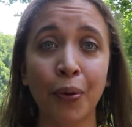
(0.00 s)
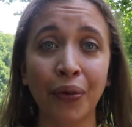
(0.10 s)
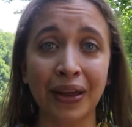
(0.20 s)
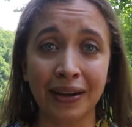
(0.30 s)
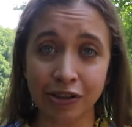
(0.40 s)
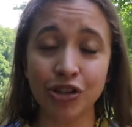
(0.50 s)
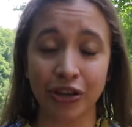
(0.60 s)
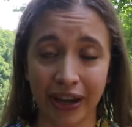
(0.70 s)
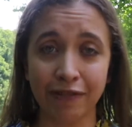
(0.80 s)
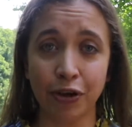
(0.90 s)
Poulin and
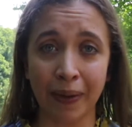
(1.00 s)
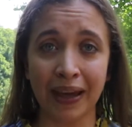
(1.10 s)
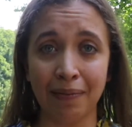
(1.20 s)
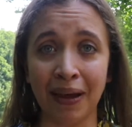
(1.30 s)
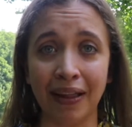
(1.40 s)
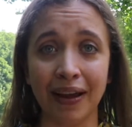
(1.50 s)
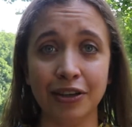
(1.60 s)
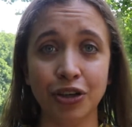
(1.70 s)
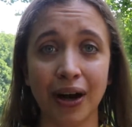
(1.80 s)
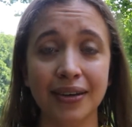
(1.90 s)
she'll give you my email
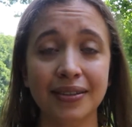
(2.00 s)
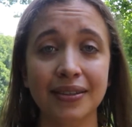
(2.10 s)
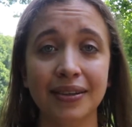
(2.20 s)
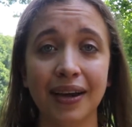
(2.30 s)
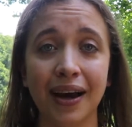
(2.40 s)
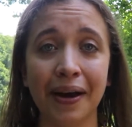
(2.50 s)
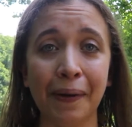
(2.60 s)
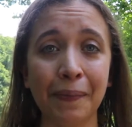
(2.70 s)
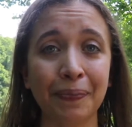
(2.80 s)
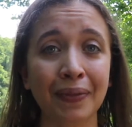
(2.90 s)
address.
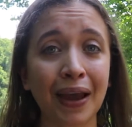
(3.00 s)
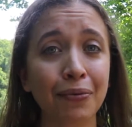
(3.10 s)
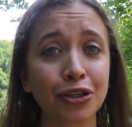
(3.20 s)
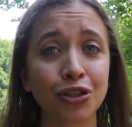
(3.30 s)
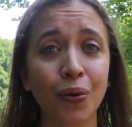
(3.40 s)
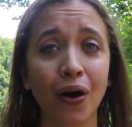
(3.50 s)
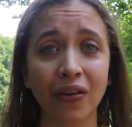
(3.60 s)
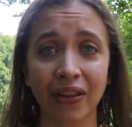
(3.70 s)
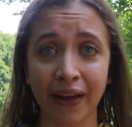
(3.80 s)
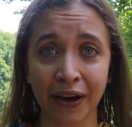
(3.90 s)
I wish you
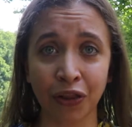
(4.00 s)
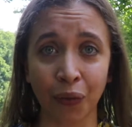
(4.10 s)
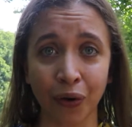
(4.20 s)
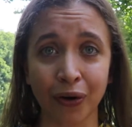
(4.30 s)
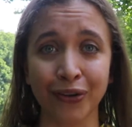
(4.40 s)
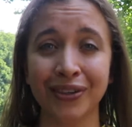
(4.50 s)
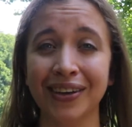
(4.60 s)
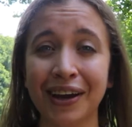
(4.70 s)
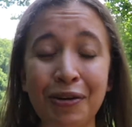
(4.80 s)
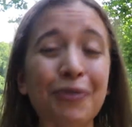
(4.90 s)
all the luck in the world.
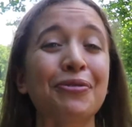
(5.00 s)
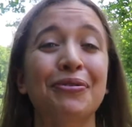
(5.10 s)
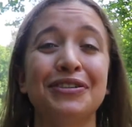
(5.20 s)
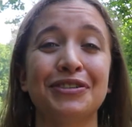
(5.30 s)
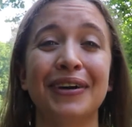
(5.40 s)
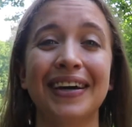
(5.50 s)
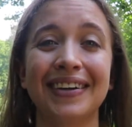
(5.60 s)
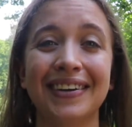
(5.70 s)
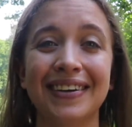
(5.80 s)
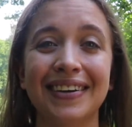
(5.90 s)
I know you can do it.
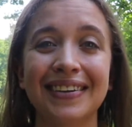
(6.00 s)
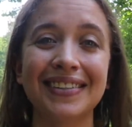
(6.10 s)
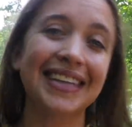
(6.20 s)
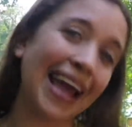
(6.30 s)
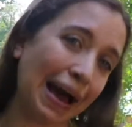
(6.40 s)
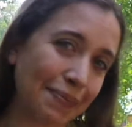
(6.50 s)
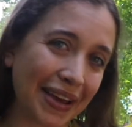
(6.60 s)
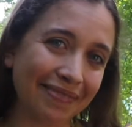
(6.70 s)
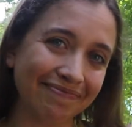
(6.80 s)
Stay happy.